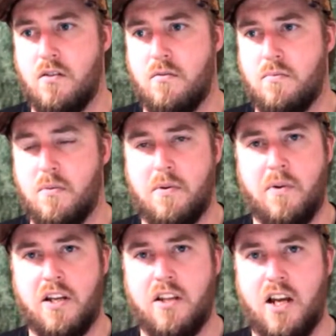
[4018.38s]
probably
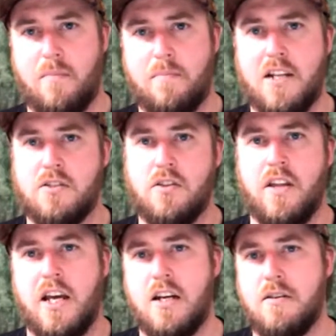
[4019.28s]
weekly updates
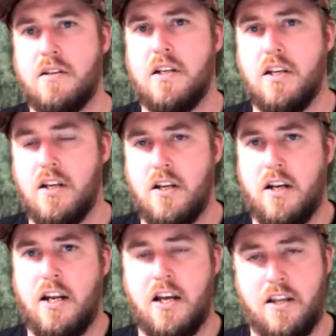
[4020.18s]
on that
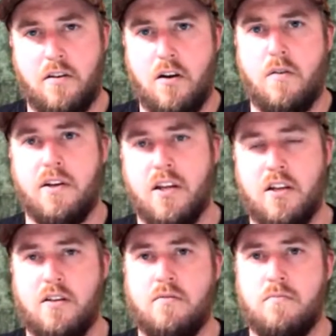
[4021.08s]
and how they're growing
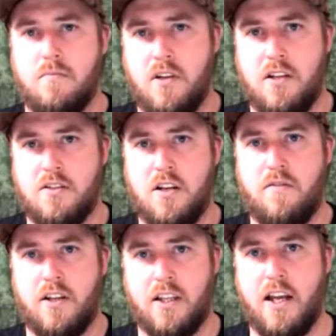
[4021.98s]
and stuff
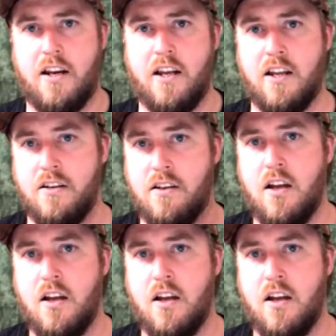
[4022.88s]
like that. And